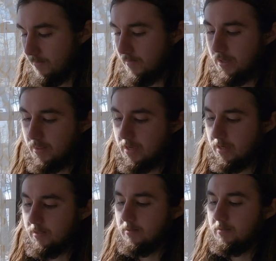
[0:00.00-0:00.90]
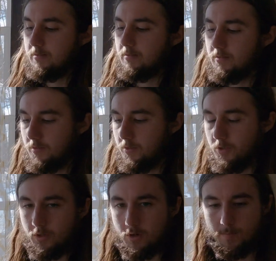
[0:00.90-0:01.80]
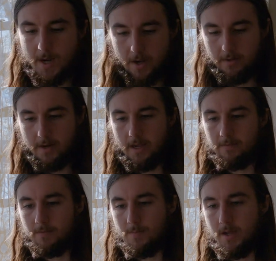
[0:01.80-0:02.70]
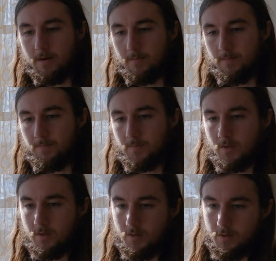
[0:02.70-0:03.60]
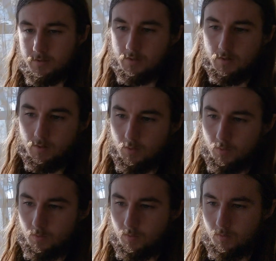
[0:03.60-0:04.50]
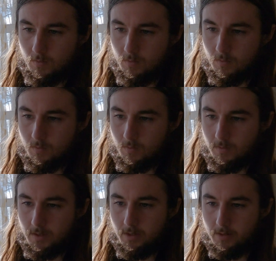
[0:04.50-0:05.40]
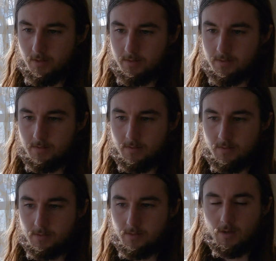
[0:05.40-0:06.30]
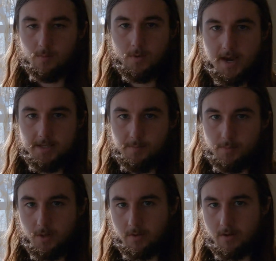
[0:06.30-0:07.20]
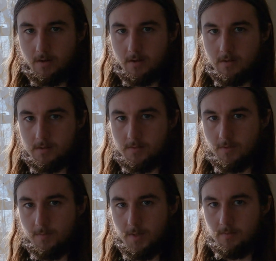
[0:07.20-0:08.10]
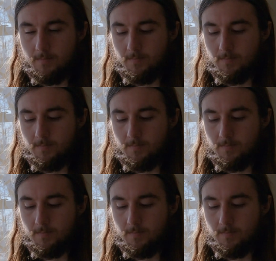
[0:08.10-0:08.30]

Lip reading: And then you go about your day from there. So there it is. Some rising protocols from me.